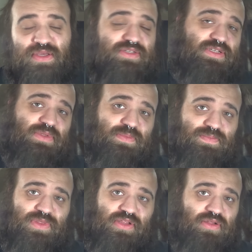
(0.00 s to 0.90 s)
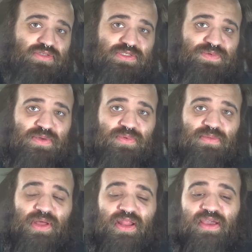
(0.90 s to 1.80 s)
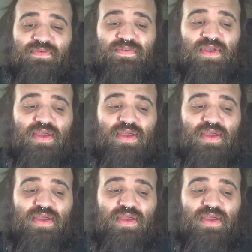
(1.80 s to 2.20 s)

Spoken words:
some of the closest people in my life,